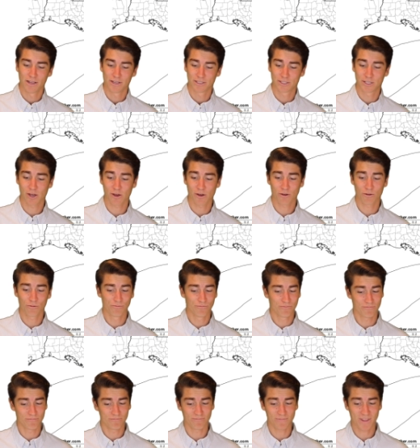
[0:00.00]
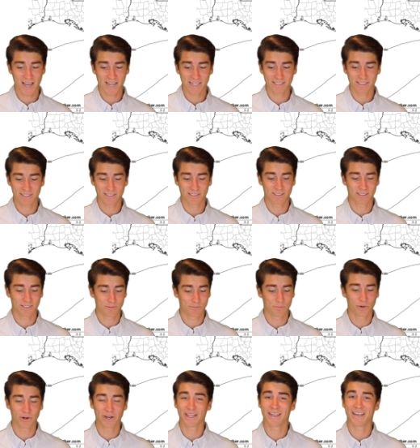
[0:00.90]
So that's
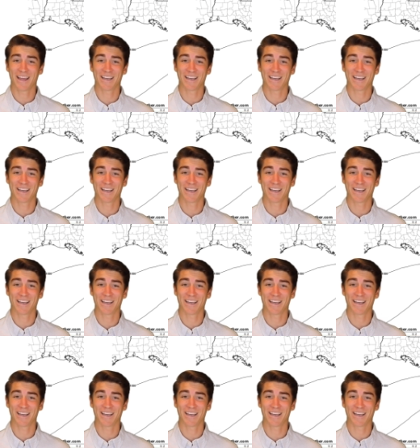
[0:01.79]
pretty